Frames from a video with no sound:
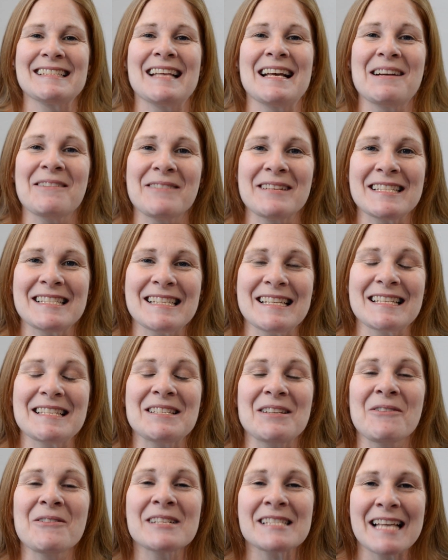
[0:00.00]
I was
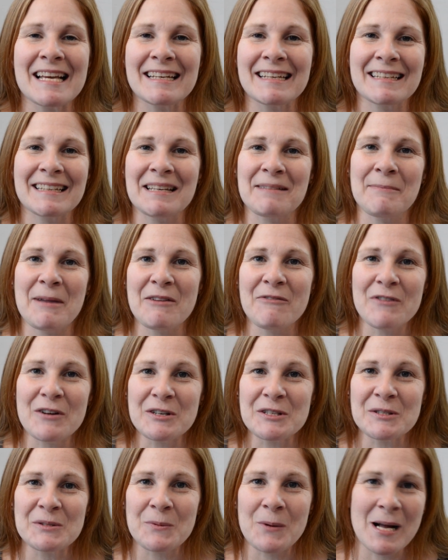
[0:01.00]
so excited to get my
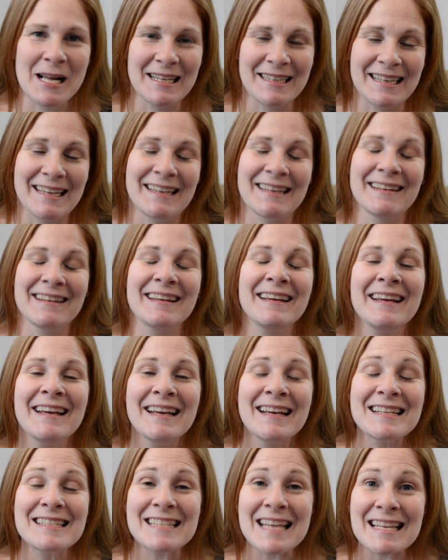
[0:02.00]
first one and
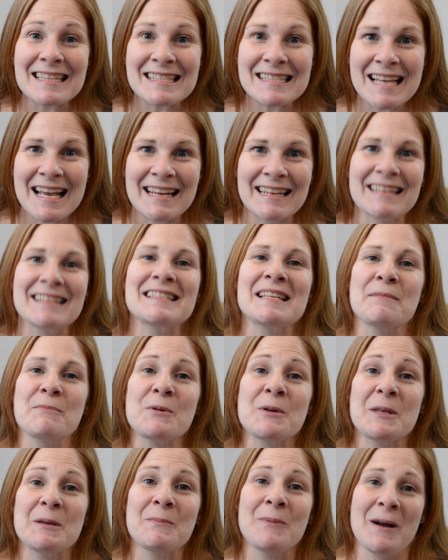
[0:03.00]
10 signings. I'm
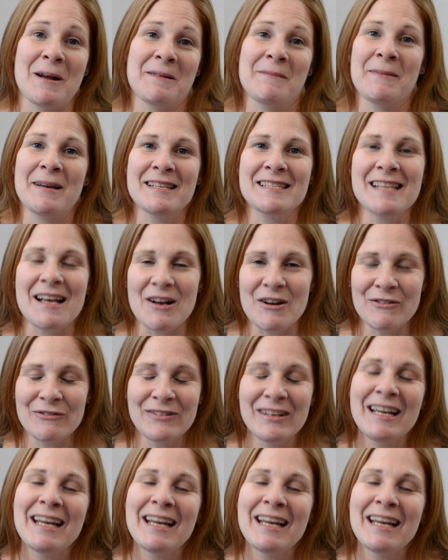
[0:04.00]
really proud of myself.